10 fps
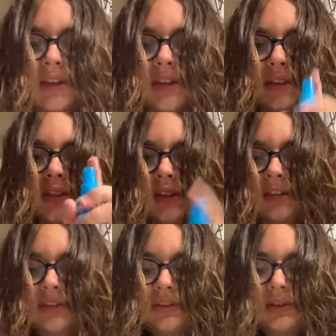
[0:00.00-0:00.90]
and
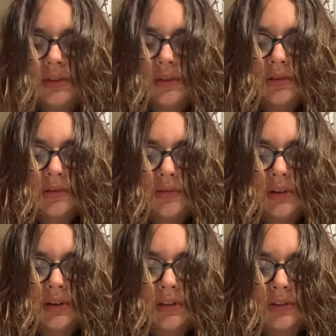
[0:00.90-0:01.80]
this,
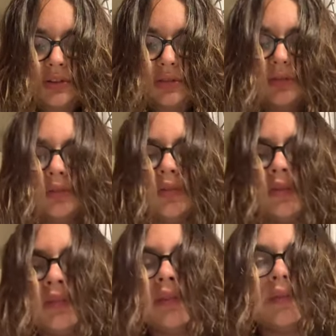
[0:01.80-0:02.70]
one, two,
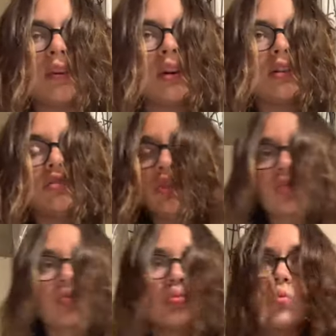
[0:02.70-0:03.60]
or
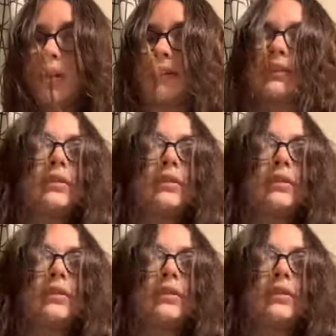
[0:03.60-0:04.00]
just one